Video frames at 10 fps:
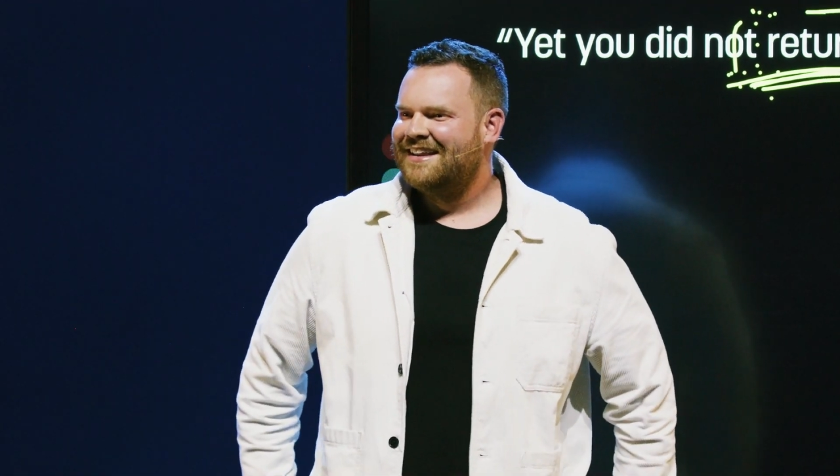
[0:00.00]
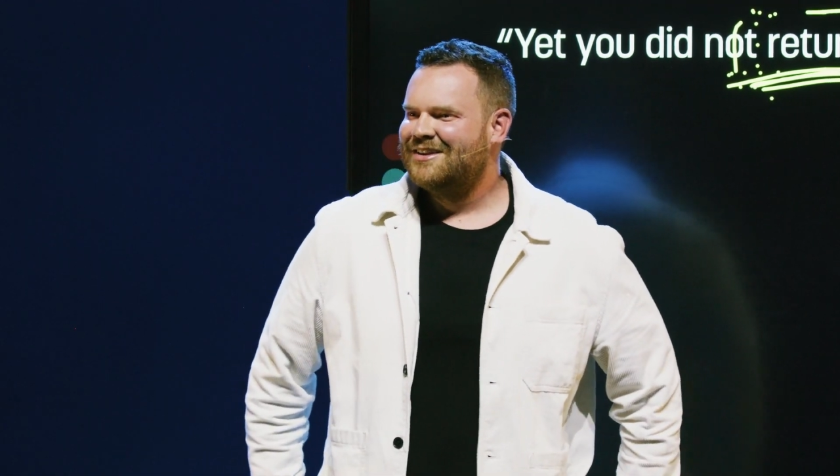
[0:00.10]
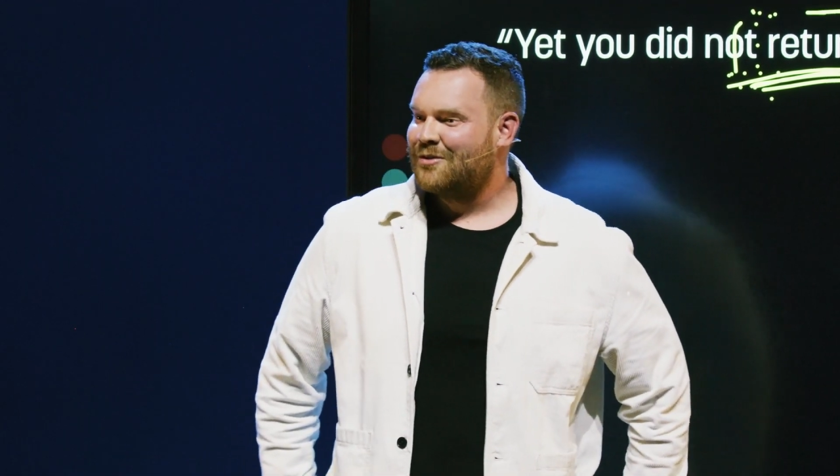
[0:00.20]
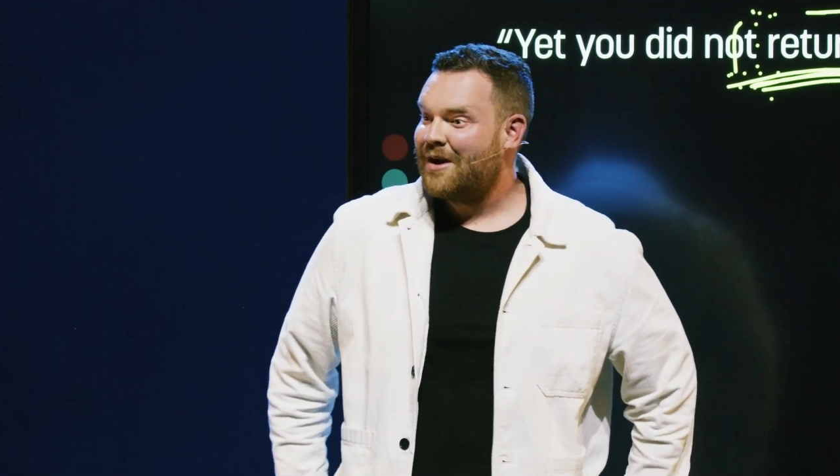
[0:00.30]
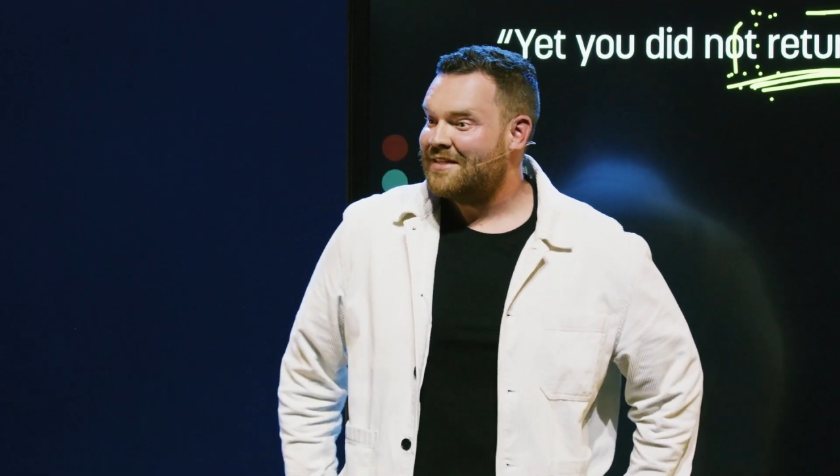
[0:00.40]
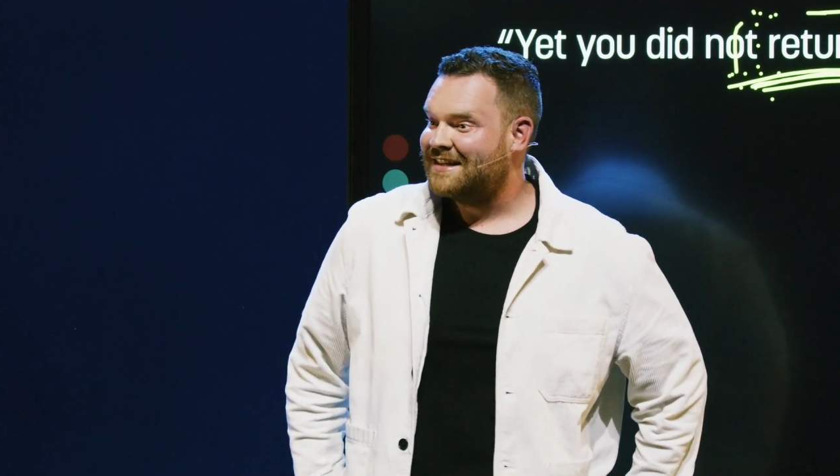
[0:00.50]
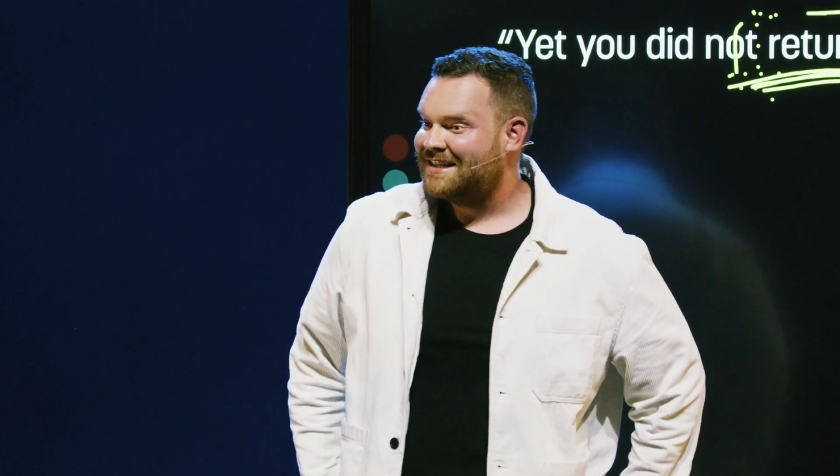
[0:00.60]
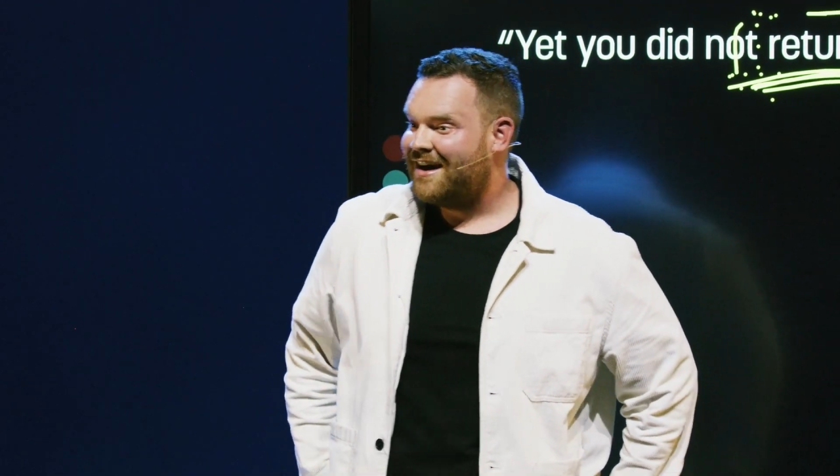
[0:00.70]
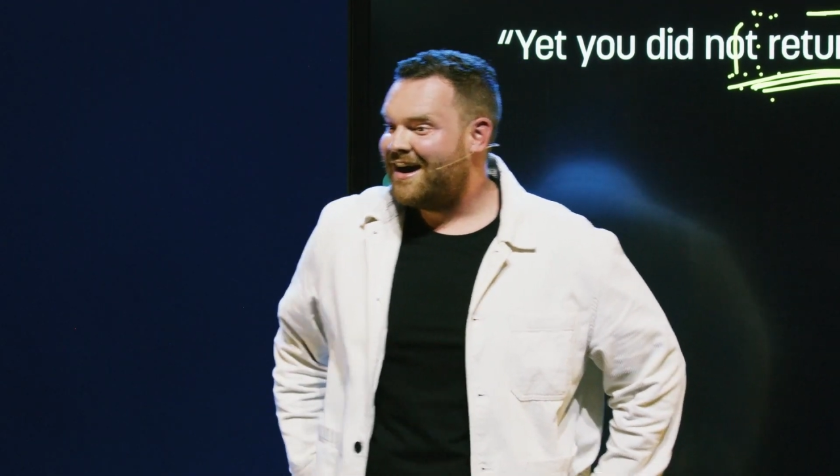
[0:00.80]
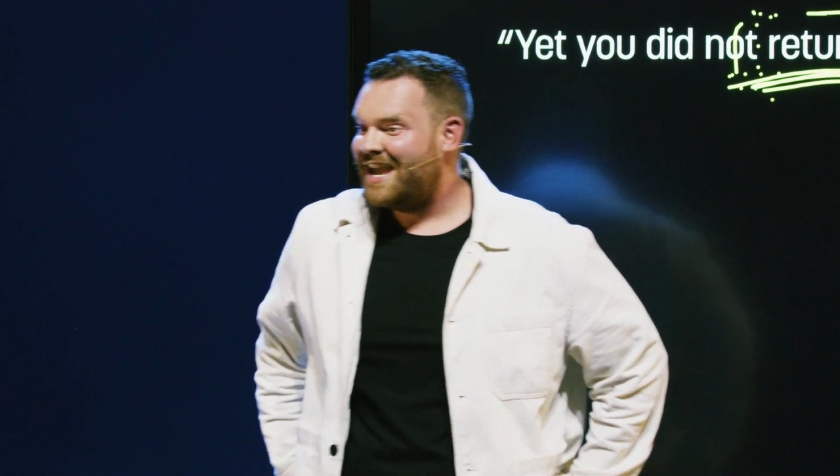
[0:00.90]
You know, around that
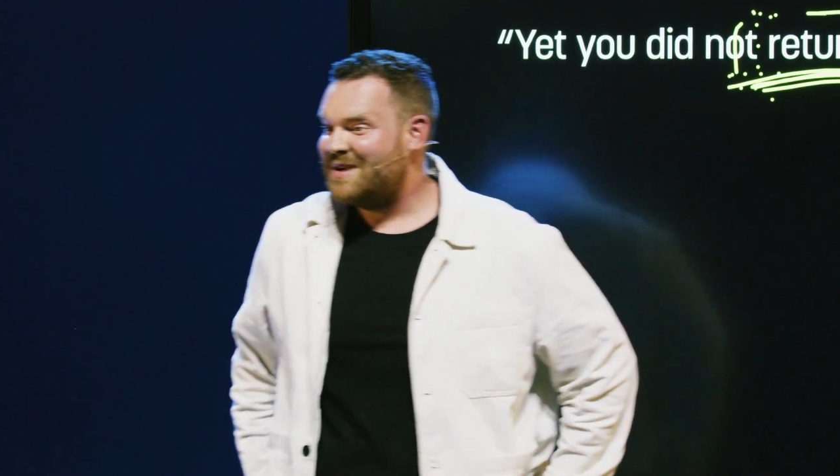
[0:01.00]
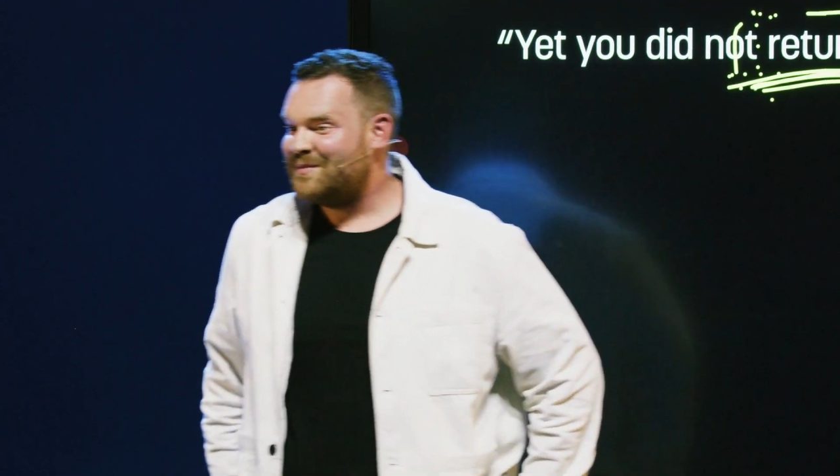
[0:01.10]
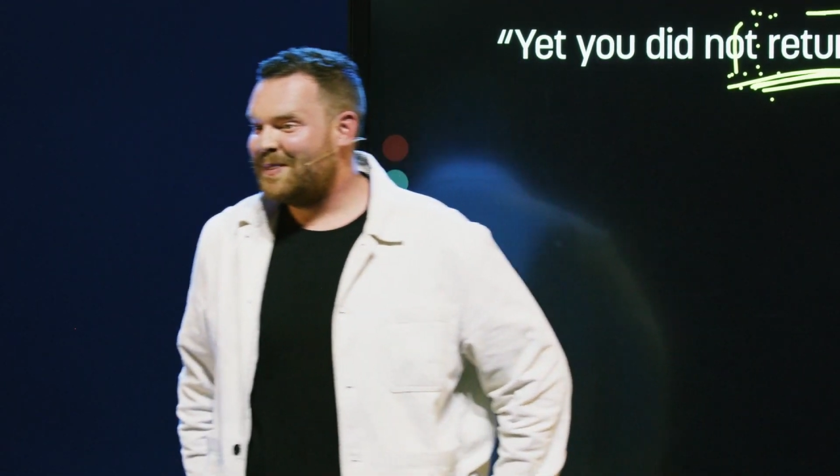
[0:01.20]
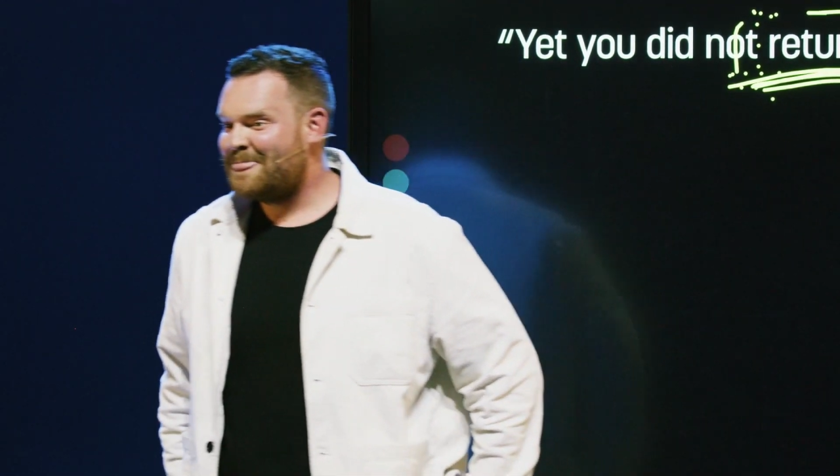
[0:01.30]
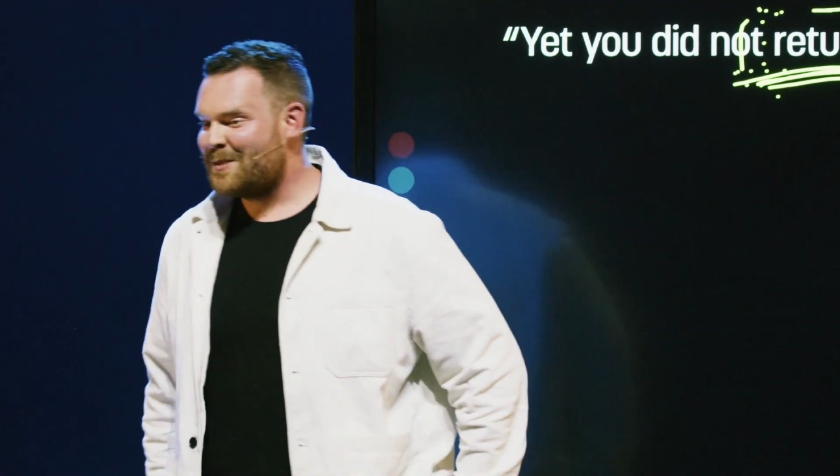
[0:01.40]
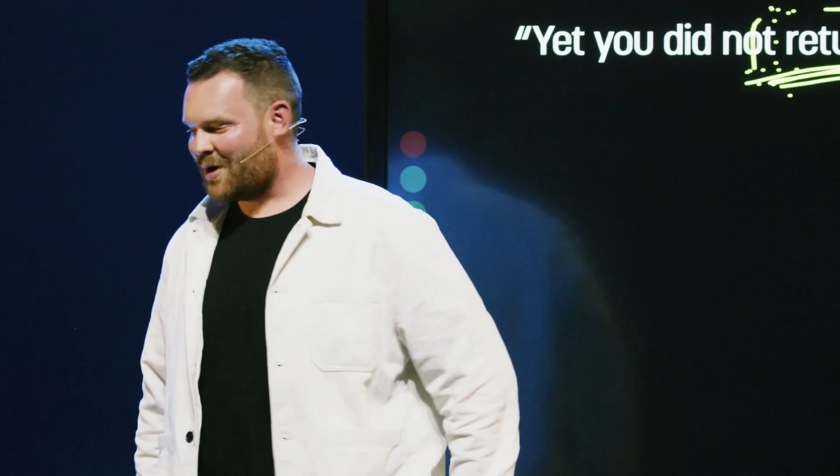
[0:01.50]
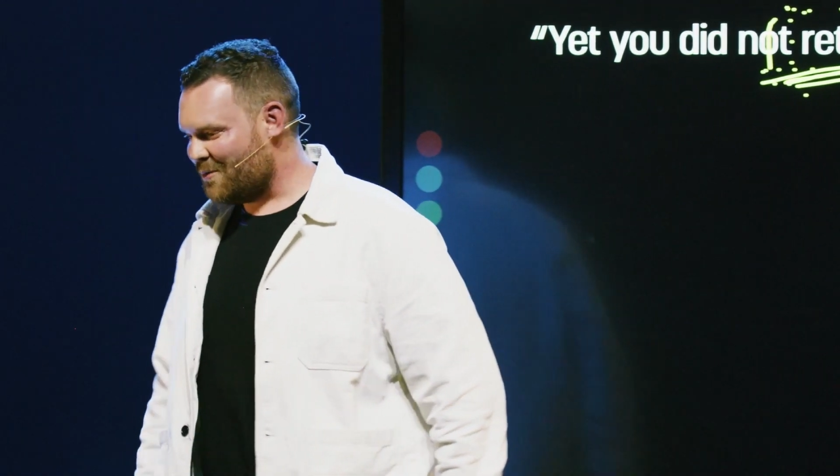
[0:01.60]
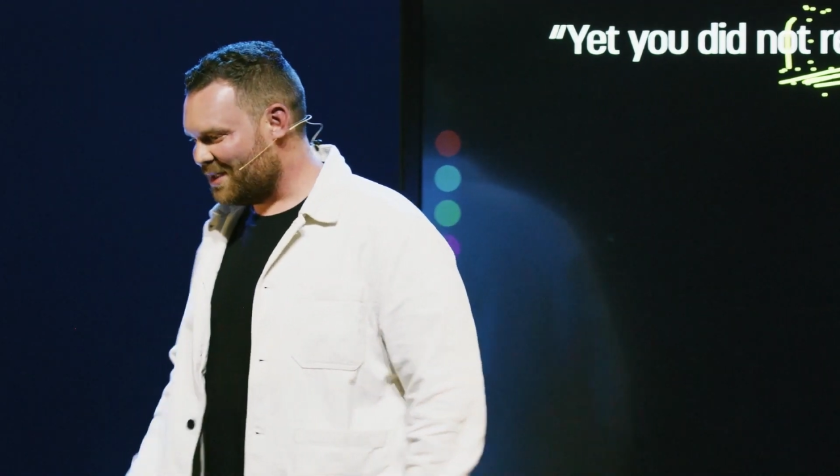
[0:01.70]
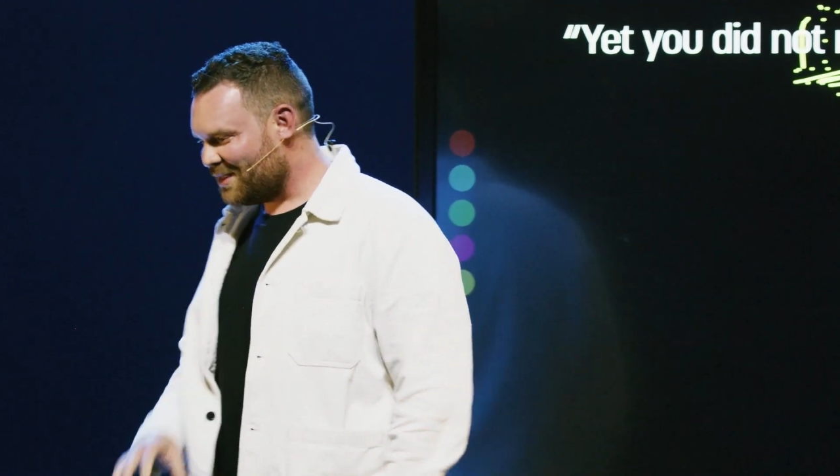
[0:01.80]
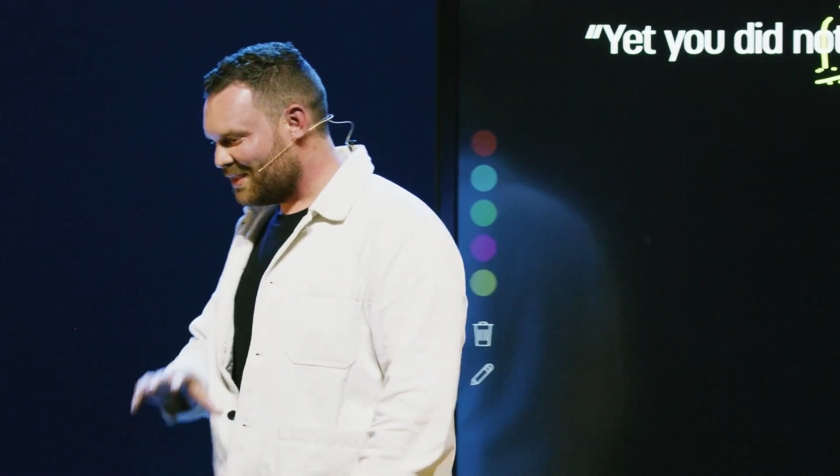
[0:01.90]
time, I
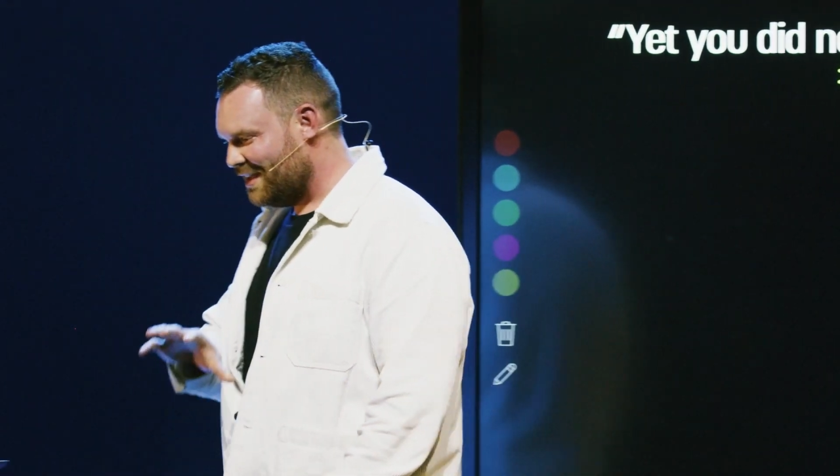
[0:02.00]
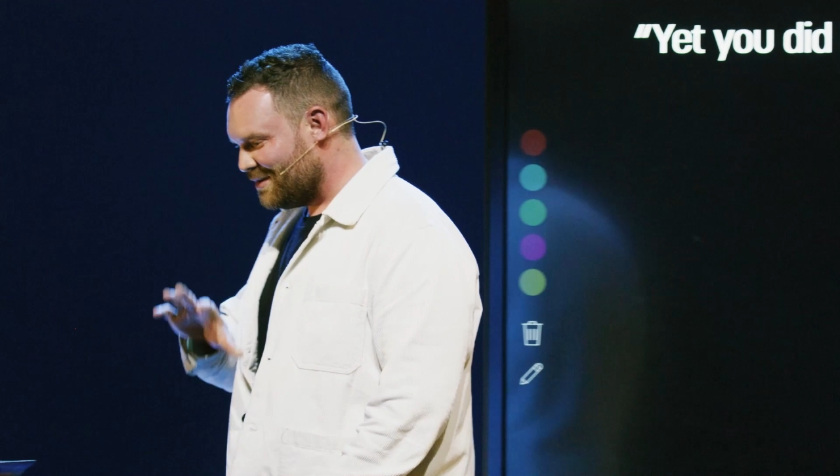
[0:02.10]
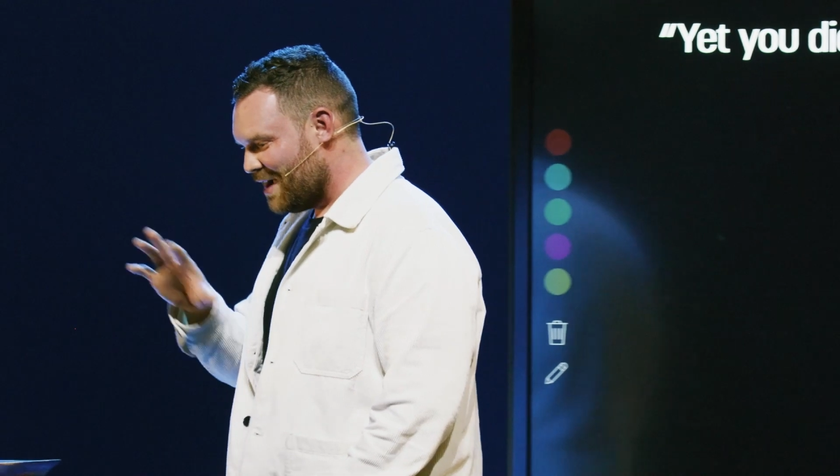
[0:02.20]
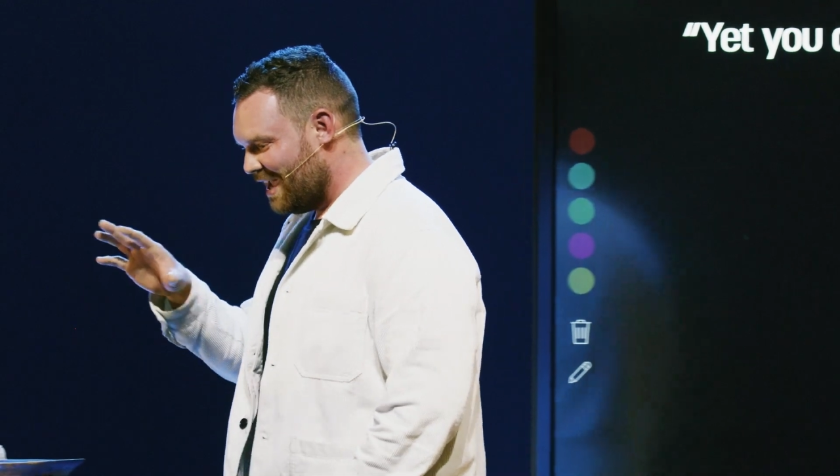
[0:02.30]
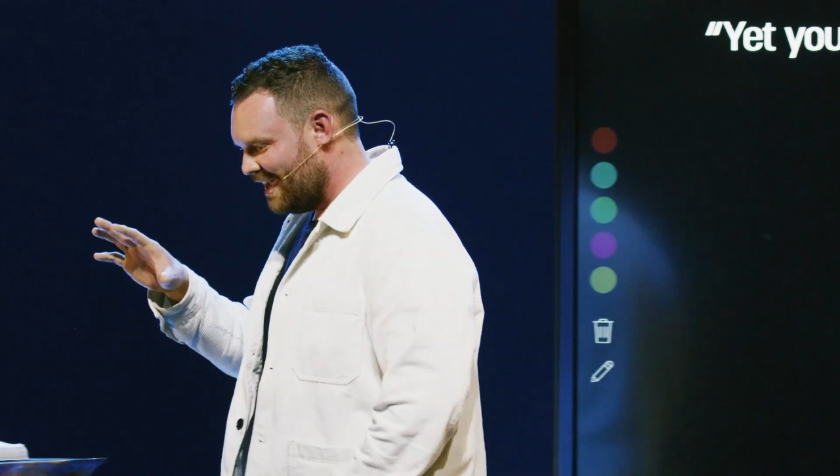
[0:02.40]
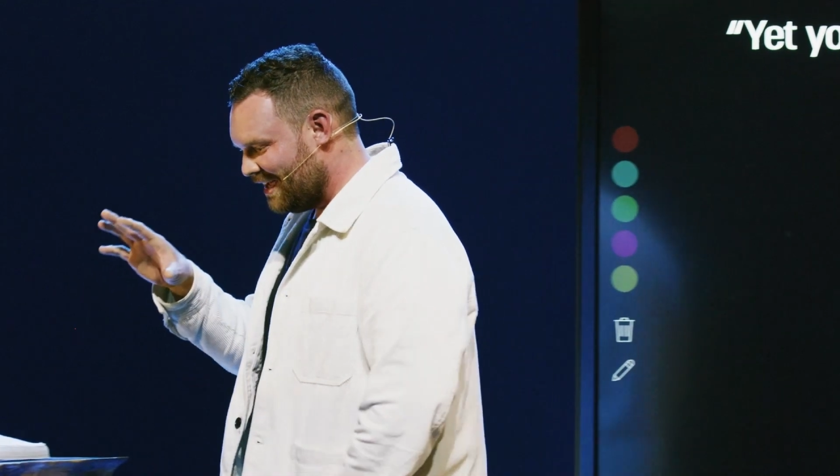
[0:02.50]
went into my,